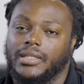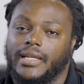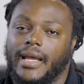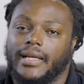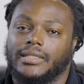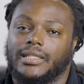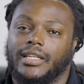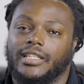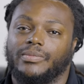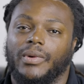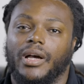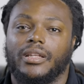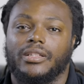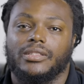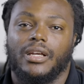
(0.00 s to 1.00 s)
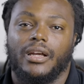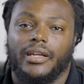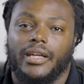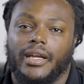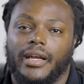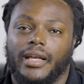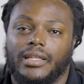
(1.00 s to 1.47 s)
actually, it's Butler's Lawn
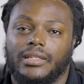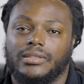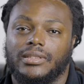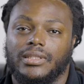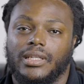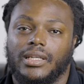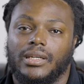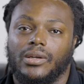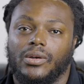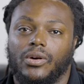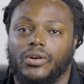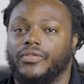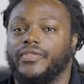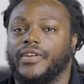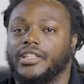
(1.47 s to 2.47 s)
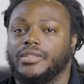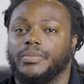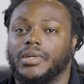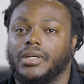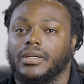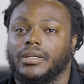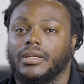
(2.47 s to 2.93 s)
Care LLC on
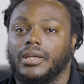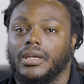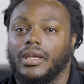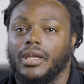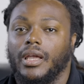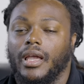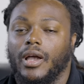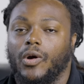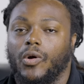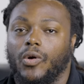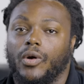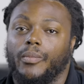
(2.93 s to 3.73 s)
Facebook, or